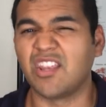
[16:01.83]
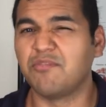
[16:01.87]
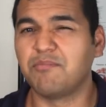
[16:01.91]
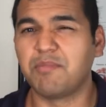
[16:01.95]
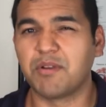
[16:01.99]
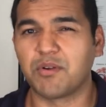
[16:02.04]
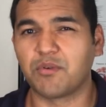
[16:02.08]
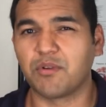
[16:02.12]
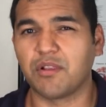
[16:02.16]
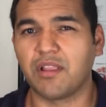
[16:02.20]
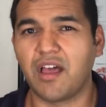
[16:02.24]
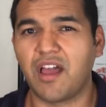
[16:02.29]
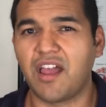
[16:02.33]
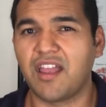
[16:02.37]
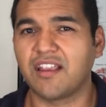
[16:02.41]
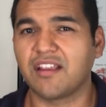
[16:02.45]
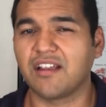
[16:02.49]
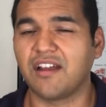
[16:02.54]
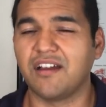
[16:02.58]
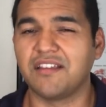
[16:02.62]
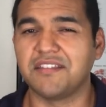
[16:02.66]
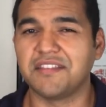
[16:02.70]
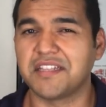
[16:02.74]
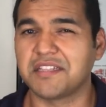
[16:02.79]
that you've been relying
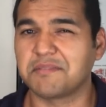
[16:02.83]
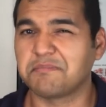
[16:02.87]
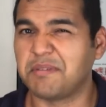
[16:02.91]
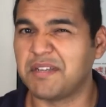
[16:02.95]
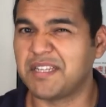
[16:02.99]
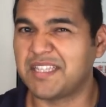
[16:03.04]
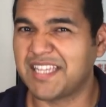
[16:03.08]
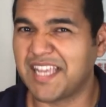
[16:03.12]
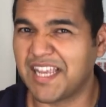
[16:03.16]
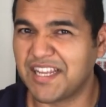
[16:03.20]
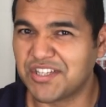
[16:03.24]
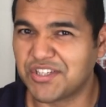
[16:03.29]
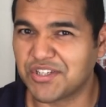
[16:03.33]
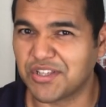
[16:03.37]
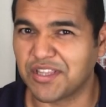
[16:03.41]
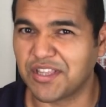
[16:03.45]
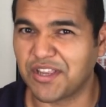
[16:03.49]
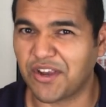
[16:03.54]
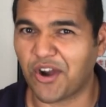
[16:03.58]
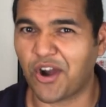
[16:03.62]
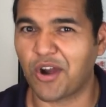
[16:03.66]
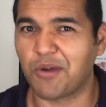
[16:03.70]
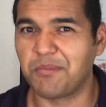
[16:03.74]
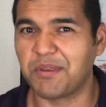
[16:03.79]
on that's potentially
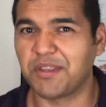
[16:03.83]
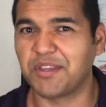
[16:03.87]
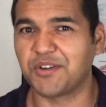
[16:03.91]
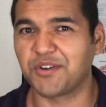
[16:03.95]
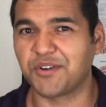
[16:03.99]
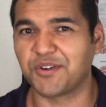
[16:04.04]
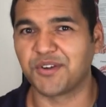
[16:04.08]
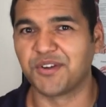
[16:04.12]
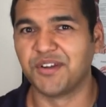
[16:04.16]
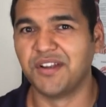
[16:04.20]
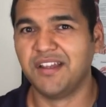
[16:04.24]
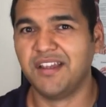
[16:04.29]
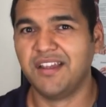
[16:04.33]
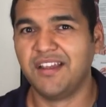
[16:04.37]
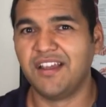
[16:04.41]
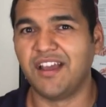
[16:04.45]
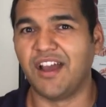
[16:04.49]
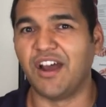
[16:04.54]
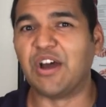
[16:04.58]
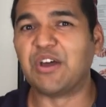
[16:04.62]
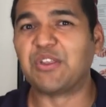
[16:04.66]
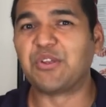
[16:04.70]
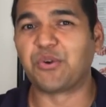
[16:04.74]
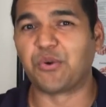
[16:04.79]
harming your
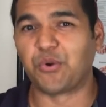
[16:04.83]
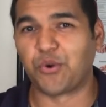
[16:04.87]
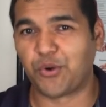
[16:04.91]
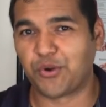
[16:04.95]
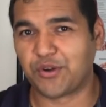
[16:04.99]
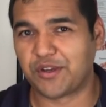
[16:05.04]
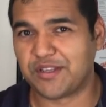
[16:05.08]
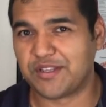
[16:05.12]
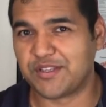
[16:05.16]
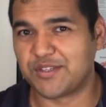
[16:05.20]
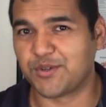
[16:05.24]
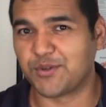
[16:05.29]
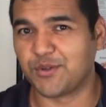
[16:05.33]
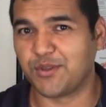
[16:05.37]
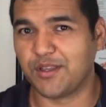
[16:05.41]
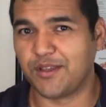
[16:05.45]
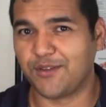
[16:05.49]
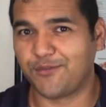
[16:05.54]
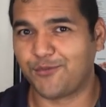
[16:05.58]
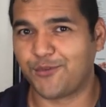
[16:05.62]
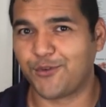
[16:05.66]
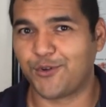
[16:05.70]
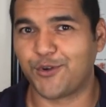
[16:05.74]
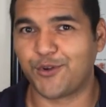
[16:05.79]
other organs, your
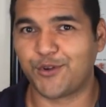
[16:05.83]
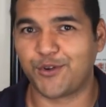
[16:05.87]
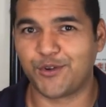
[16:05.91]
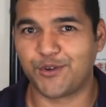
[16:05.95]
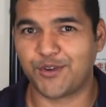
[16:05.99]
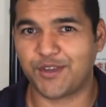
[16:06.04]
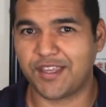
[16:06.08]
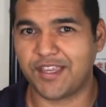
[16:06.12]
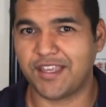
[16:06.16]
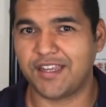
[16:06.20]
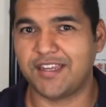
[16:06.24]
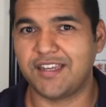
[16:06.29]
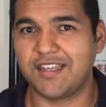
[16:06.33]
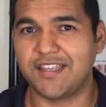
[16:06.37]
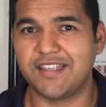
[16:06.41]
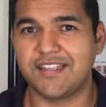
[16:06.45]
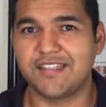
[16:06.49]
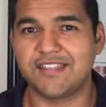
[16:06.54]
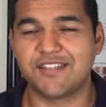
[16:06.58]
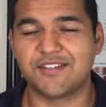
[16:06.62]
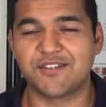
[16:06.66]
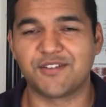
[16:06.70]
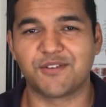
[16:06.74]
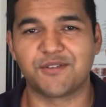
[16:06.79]
liver, your
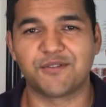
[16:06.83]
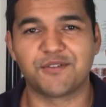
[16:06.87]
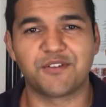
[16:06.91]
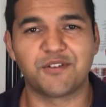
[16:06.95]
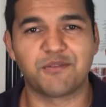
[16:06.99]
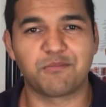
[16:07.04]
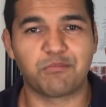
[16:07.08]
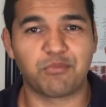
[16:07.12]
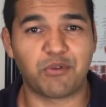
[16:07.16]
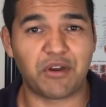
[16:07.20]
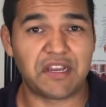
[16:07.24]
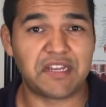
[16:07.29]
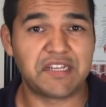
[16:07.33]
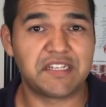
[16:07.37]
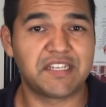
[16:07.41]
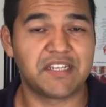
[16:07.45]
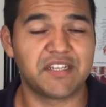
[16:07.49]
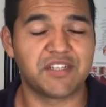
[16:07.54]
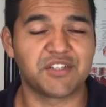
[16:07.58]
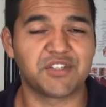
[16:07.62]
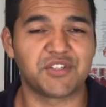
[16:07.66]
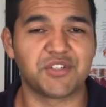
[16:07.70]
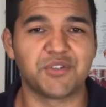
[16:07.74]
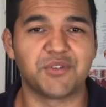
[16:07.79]
kidneys, your, your brain
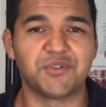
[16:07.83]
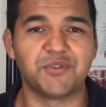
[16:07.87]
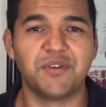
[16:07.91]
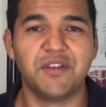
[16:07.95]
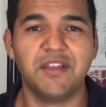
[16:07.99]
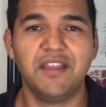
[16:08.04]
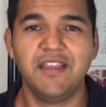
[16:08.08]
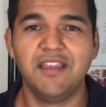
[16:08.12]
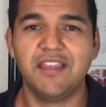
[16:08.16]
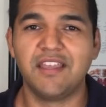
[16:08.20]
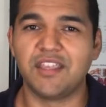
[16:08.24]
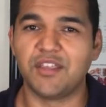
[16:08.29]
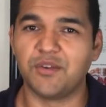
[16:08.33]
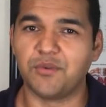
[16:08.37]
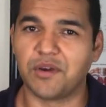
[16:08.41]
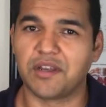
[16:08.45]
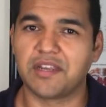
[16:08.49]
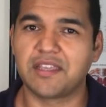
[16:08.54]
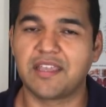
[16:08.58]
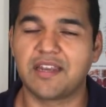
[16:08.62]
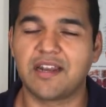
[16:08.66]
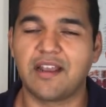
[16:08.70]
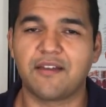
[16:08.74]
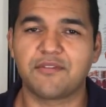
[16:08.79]
tissue. You want
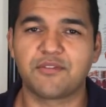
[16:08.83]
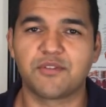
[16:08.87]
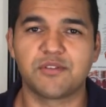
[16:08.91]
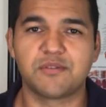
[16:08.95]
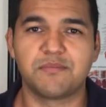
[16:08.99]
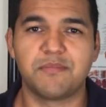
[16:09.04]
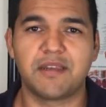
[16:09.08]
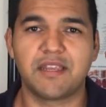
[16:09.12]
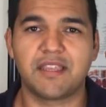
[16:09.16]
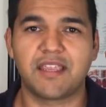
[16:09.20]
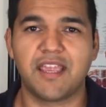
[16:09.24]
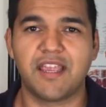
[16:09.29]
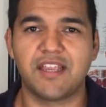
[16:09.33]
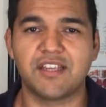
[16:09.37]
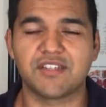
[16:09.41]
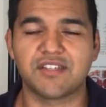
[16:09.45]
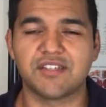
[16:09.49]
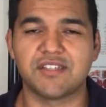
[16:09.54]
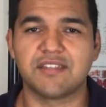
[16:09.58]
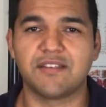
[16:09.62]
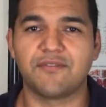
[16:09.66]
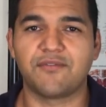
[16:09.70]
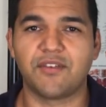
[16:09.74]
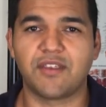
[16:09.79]
to get off those
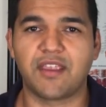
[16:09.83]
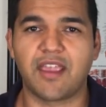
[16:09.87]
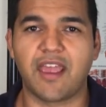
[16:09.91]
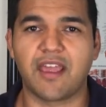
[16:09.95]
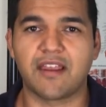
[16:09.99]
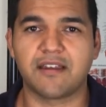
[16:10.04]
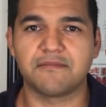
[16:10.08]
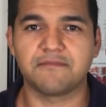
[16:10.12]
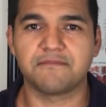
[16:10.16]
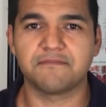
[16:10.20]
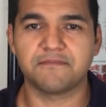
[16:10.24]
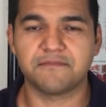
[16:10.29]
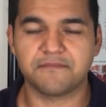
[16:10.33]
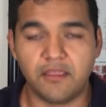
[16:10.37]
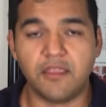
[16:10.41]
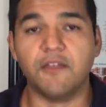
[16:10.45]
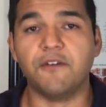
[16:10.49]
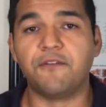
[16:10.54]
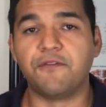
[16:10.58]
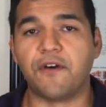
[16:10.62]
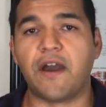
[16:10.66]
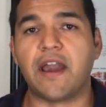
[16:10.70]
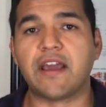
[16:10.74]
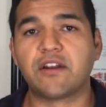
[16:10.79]
medications if you can.
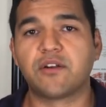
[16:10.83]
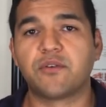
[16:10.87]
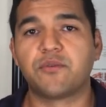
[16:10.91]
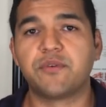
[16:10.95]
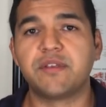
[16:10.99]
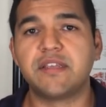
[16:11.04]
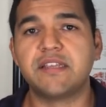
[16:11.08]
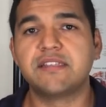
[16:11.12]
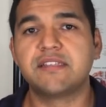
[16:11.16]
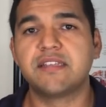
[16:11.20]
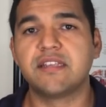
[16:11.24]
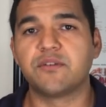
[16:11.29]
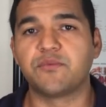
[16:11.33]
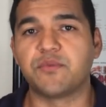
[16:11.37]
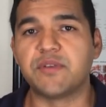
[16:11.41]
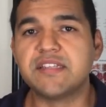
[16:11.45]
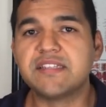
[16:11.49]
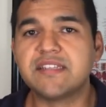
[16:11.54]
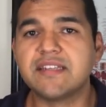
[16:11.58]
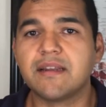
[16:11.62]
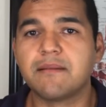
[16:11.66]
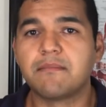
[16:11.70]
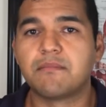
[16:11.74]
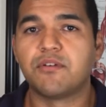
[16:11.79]
The final reason,
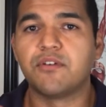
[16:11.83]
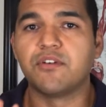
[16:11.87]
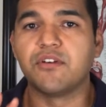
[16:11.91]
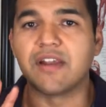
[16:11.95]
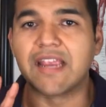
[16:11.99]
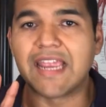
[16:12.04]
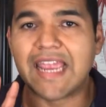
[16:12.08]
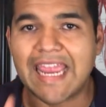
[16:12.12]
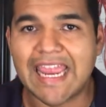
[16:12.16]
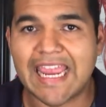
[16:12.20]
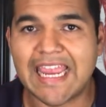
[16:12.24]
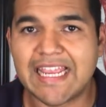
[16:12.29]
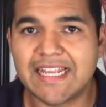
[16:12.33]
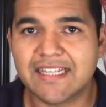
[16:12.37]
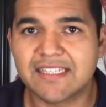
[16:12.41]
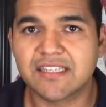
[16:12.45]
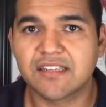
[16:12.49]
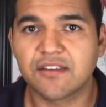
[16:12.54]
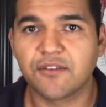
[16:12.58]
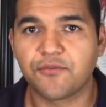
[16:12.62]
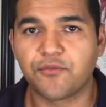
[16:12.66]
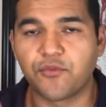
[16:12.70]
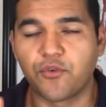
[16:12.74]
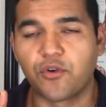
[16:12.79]
reason number eight
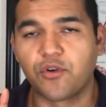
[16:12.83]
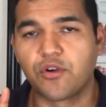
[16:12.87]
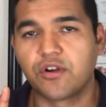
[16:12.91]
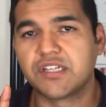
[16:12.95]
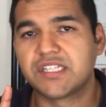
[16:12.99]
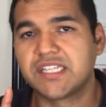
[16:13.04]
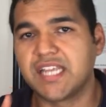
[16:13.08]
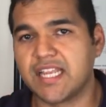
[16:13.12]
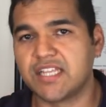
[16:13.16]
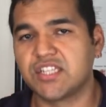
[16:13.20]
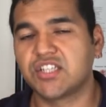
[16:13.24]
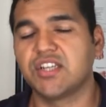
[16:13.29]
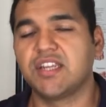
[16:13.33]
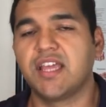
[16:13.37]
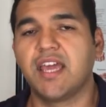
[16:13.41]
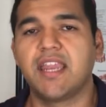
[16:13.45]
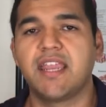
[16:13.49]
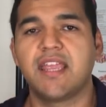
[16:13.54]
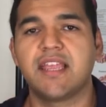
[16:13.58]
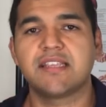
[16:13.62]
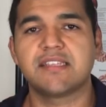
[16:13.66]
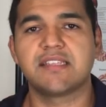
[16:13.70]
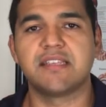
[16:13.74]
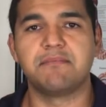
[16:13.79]
for tension
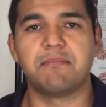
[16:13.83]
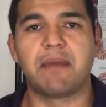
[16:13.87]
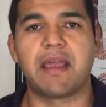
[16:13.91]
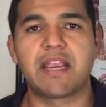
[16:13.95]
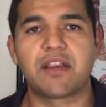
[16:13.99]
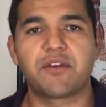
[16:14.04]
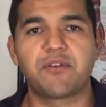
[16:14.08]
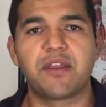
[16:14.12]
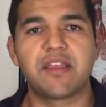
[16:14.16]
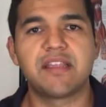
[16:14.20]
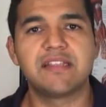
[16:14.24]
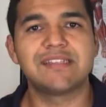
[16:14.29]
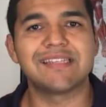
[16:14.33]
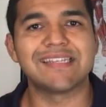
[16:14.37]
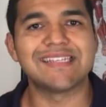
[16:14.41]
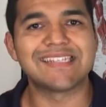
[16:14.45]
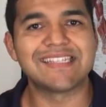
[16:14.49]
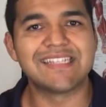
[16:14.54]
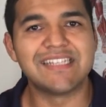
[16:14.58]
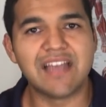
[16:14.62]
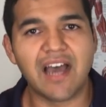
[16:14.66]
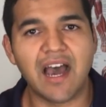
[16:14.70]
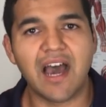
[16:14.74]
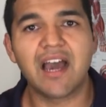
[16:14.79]
headaches and migraines,
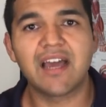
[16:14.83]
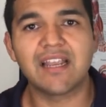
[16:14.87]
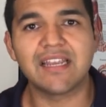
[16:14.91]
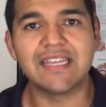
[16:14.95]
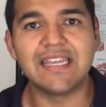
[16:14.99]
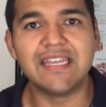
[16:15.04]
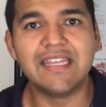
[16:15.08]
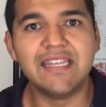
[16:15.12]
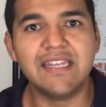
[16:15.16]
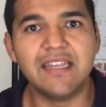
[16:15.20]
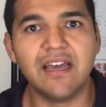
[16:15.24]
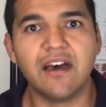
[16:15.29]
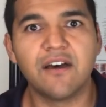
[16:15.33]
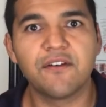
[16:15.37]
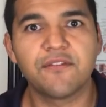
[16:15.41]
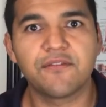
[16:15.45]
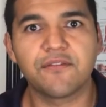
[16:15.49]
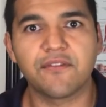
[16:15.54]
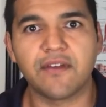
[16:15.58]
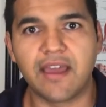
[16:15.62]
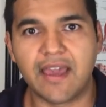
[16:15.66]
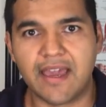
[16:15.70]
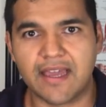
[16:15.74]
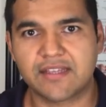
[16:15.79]
is not
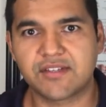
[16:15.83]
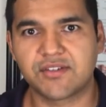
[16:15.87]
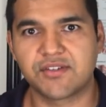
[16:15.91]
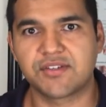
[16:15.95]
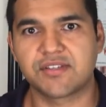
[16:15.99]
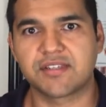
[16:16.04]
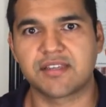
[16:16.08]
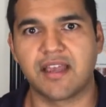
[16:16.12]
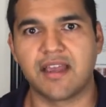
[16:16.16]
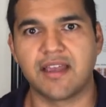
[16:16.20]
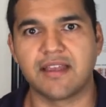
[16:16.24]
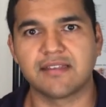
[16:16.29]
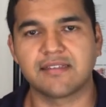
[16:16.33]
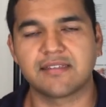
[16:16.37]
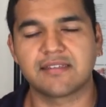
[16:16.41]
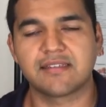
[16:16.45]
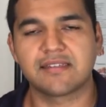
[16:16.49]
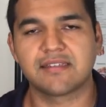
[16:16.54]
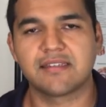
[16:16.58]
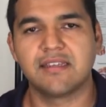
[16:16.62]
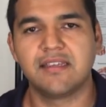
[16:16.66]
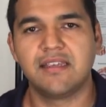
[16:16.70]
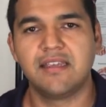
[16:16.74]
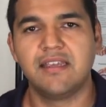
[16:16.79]
enough
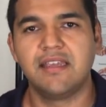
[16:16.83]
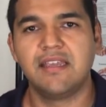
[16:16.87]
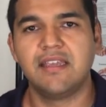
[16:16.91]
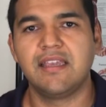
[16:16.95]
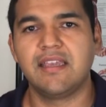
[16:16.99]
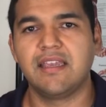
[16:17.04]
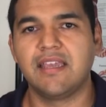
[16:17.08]
exercise